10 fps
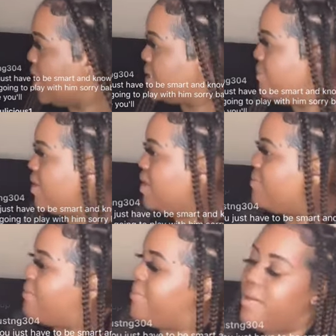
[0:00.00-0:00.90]
Let me look in
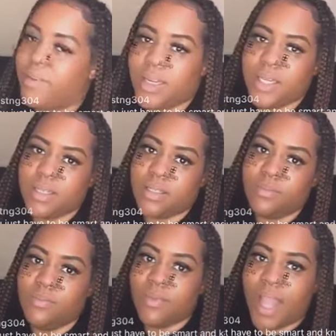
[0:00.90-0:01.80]
my mirror because
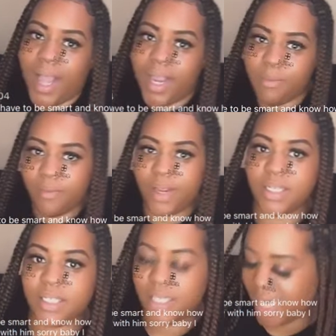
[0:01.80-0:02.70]
I can't believe I
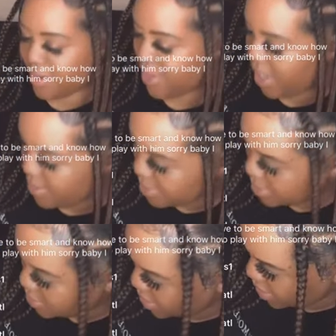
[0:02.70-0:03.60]
just did that on camera
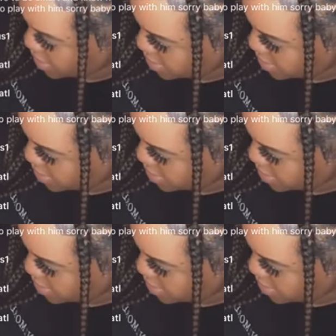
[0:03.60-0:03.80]
so good.